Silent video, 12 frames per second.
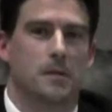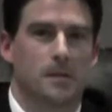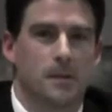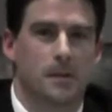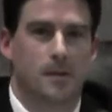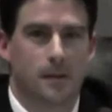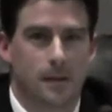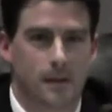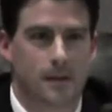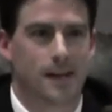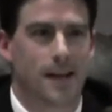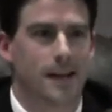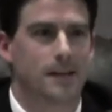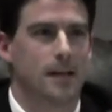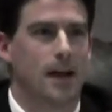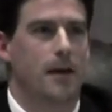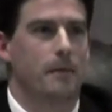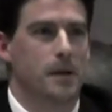is an exciting
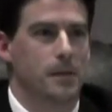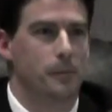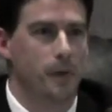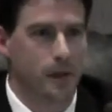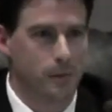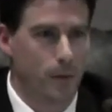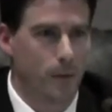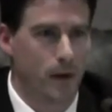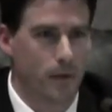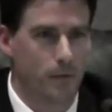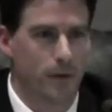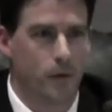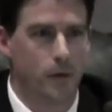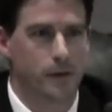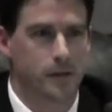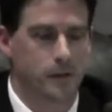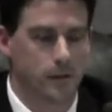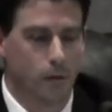time and explains why my
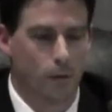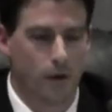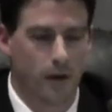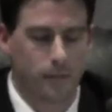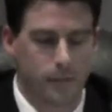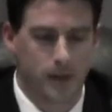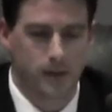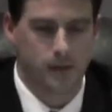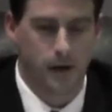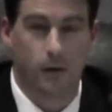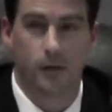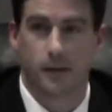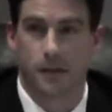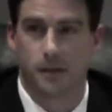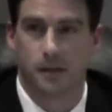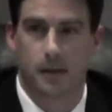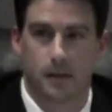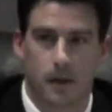voice is a little rough, because they always get
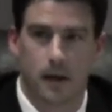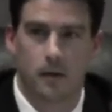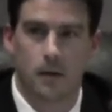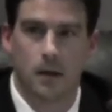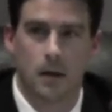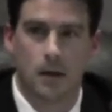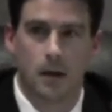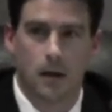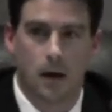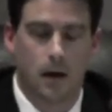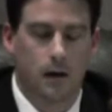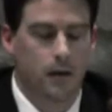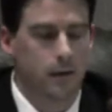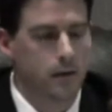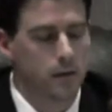sick now.